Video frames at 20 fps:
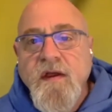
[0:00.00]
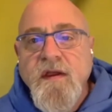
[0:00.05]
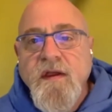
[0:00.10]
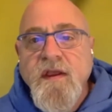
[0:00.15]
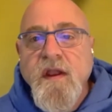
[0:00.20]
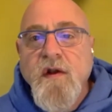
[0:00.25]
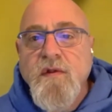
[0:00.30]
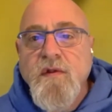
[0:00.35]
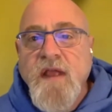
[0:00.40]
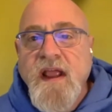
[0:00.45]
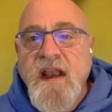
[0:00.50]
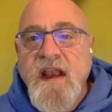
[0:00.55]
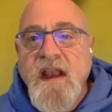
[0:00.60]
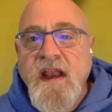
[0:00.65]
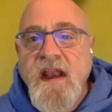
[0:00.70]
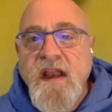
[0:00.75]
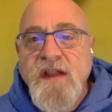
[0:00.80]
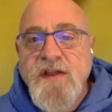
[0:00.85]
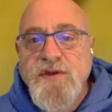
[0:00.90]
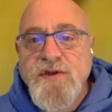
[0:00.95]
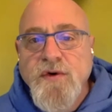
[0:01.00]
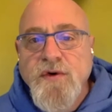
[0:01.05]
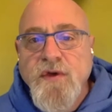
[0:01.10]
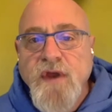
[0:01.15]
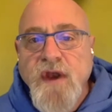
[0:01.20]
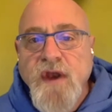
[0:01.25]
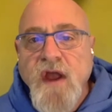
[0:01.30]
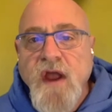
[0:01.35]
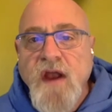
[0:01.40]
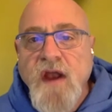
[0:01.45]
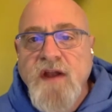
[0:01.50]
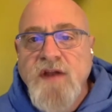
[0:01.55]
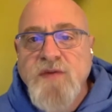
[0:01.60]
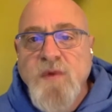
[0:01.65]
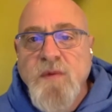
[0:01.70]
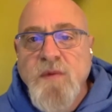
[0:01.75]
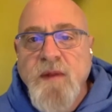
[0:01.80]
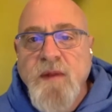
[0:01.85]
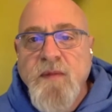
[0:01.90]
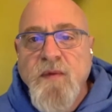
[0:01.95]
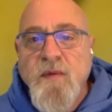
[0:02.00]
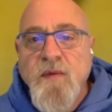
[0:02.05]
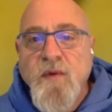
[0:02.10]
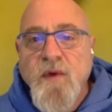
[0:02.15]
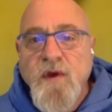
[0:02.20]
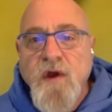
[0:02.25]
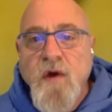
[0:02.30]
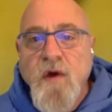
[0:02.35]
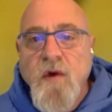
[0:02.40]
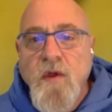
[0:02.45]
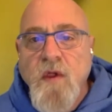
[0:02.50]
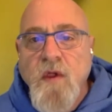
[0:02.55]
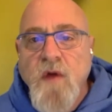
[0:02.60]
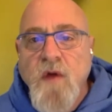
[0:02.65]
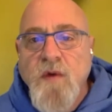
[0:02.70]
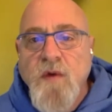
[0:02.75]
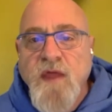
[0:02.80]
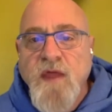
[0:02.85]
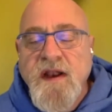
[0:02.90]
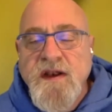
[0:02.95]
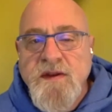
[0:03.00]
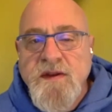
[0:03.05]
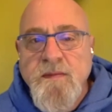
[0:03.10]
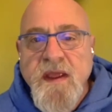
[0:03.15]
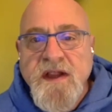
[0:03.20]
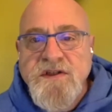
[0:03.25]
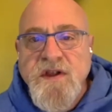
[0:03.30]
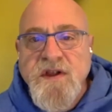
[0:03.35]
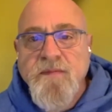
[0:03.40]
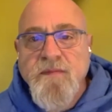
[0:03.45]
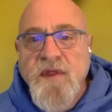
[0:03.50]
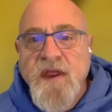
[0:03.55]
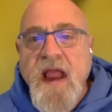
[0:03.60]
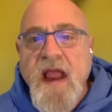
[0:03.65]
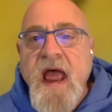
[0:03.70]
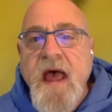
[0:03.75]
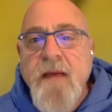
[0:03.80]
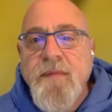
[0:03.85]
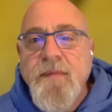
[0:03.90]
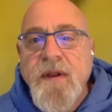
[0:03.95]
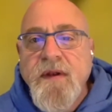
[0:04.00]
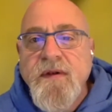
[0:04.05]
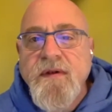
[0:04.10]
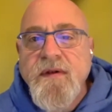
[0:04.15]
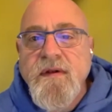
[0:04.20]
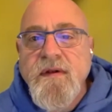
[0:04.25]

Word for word: you know late 80s early 90s where people would go along with that to make something happen